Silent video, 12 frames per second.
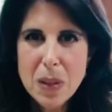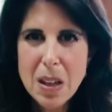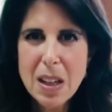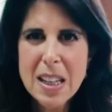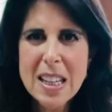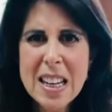
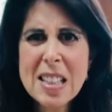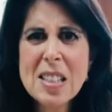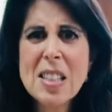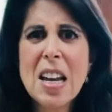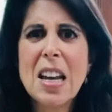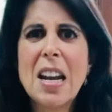
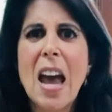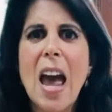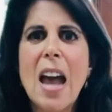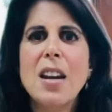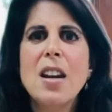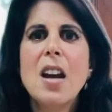kicks in
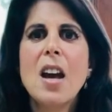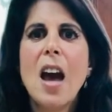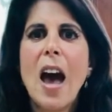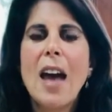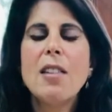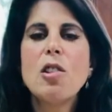
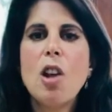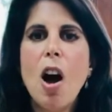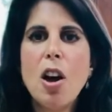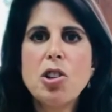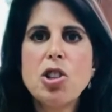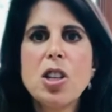and
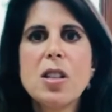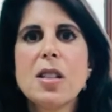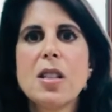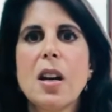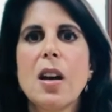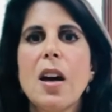
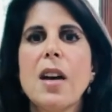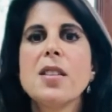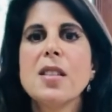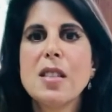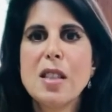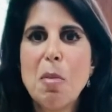launches a
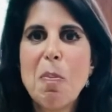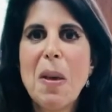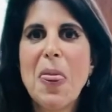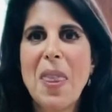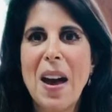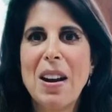
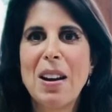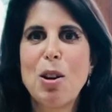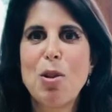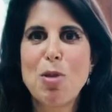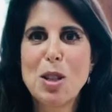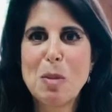sympathetic
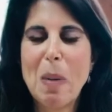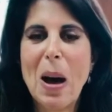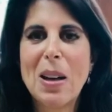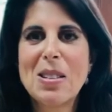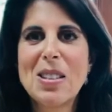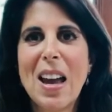response.